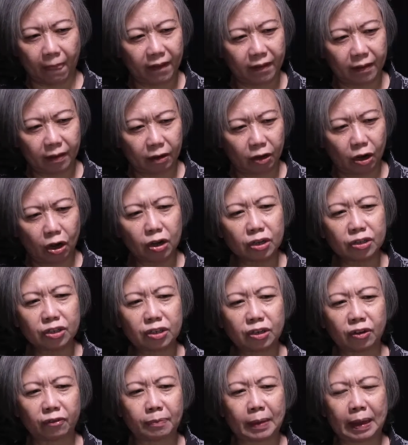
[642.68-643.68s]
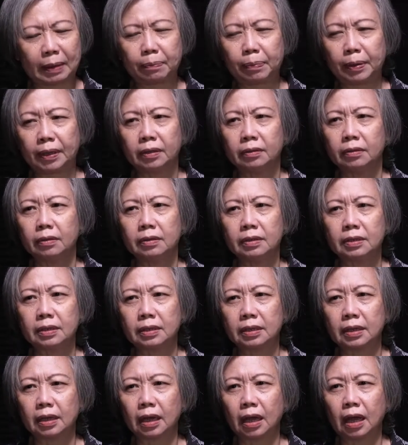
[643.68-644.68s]
cost of my
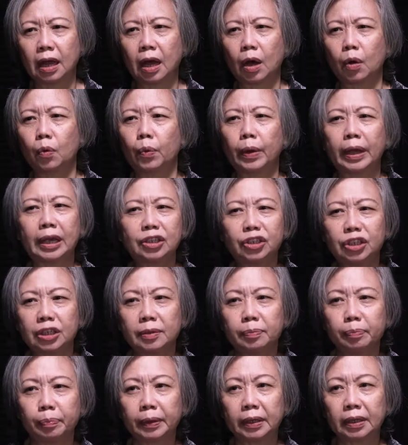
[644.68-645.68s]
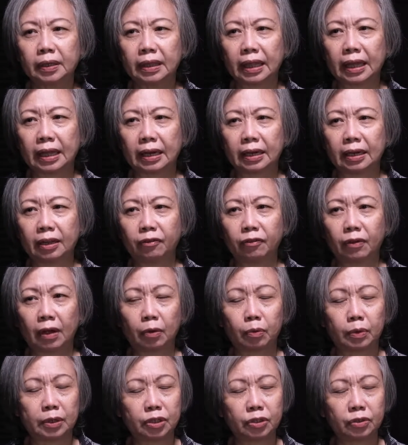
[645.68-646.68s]
pills are way cheaper than if
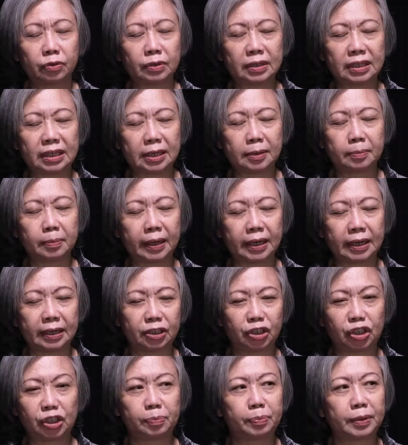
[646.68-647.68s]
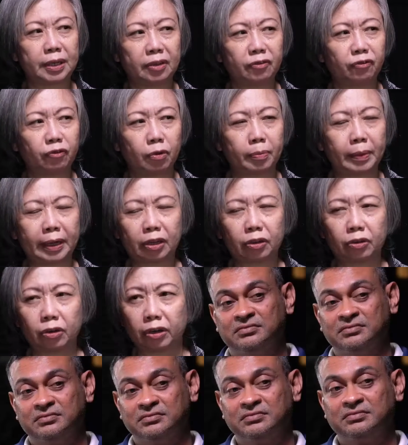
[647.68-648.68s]
I were to see my GP for my
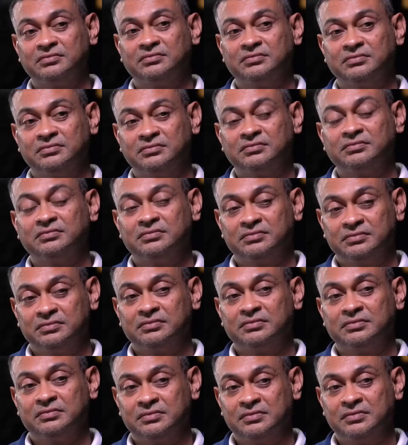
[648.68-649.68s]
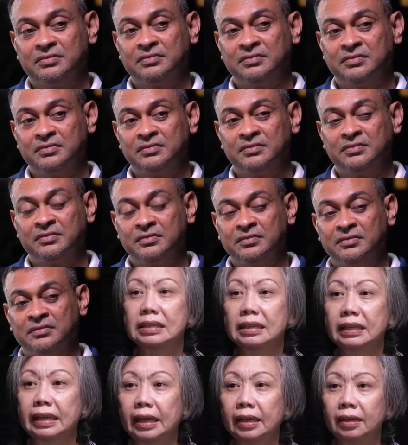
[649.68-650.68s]
chronic illness.
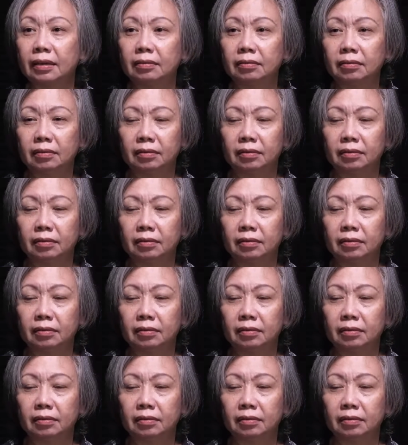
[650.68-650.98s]
Once again,